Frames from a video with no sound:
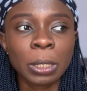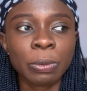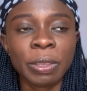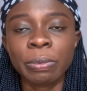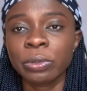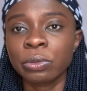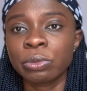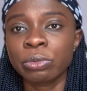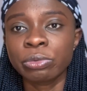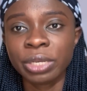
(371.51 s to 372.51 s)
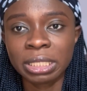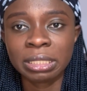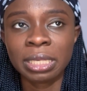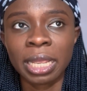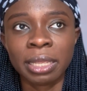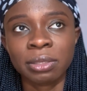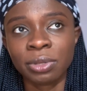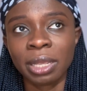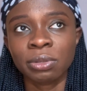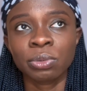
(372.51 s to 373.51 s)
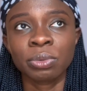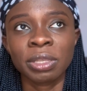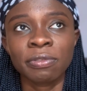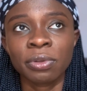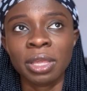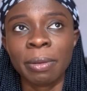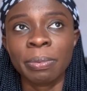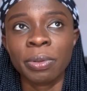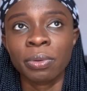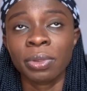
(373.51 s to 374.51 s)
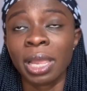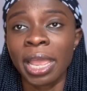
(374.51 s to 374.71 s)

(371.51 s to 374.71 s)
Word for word: to be able to register again. So I had to wait for that period.